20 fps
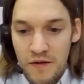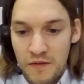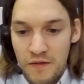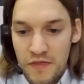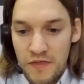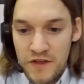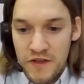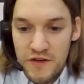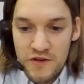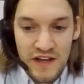
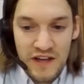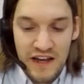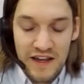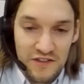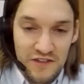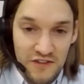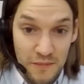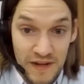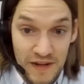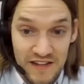the UK
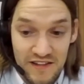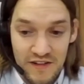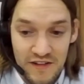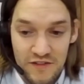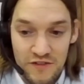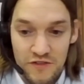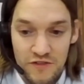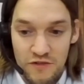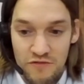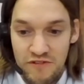is committed
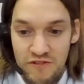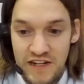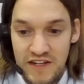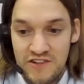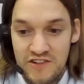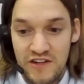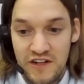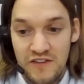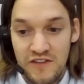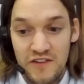to
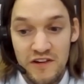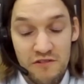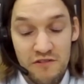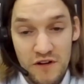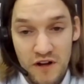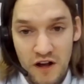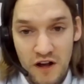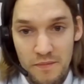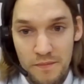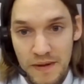reaching a zero
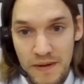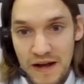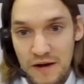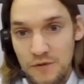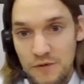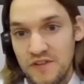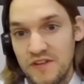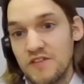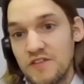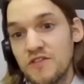carbon
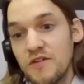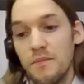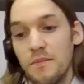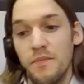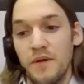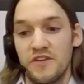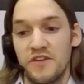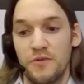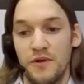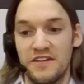power system
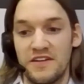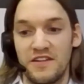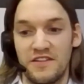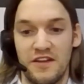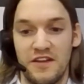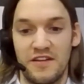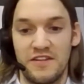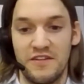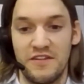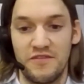by
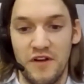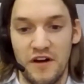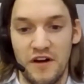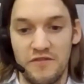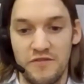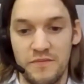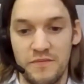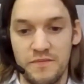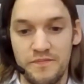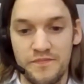
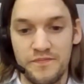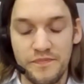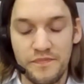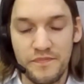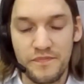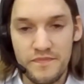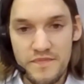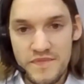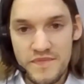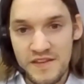2035.
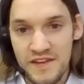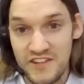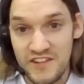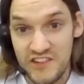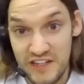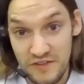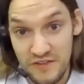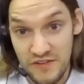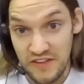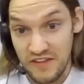
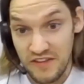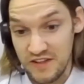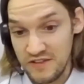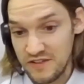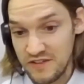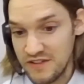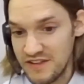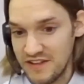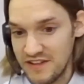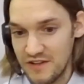Achieving
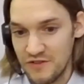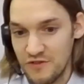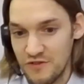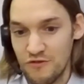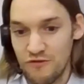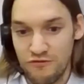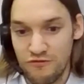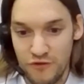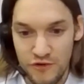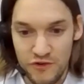this is
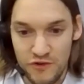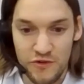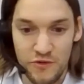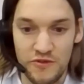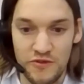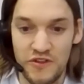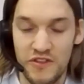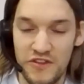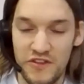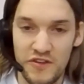crucial
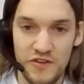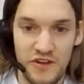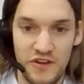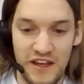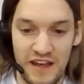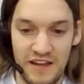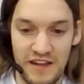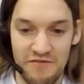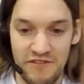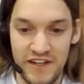to the
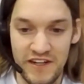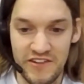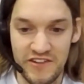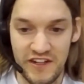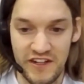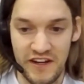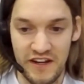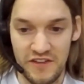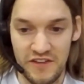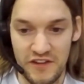UK
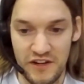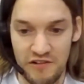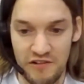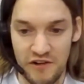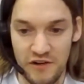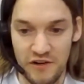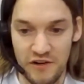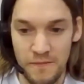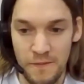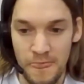reaching net
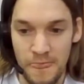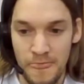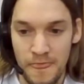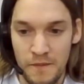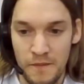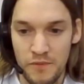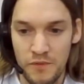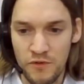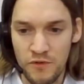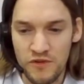zero,
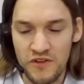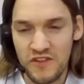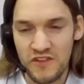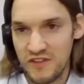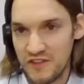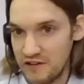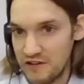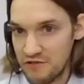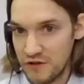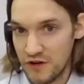but what does a
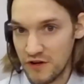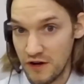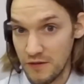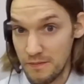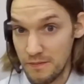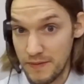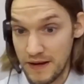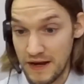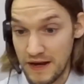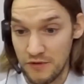zero
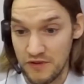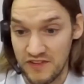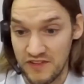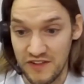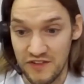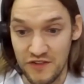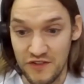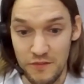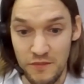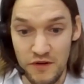carbon power
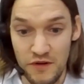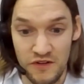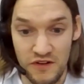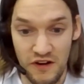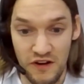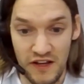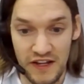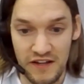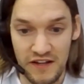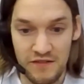system look
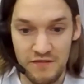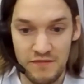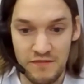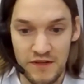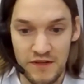like?